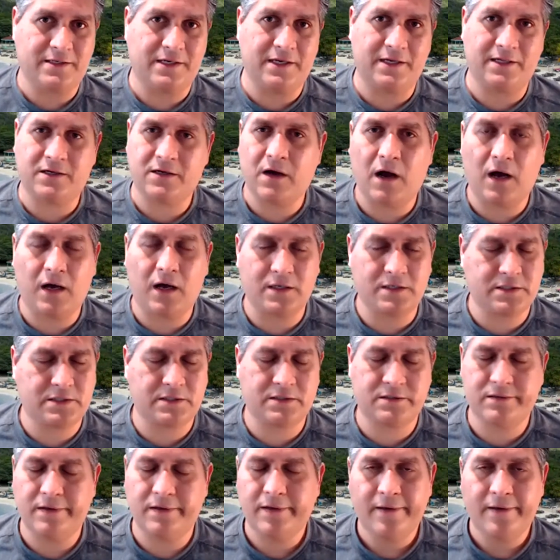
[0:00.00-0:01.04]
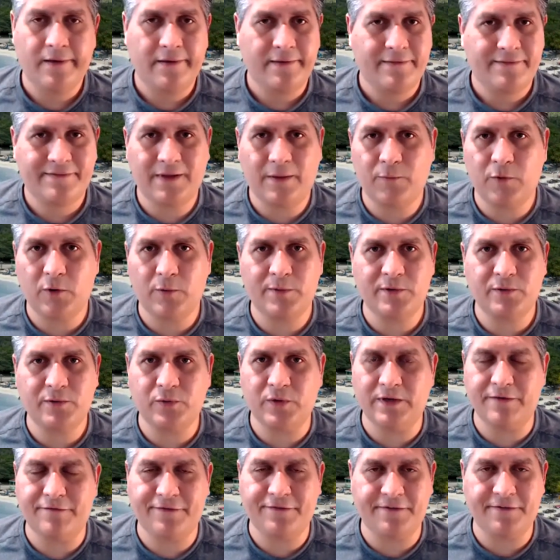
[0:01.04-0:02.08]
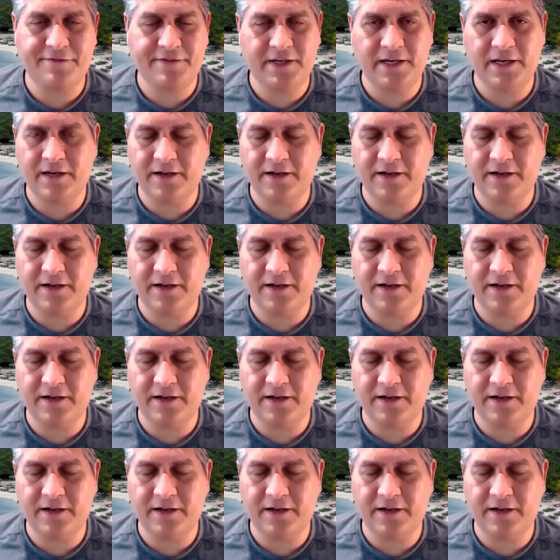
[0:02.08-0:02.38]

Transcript: It costs somewhere between $50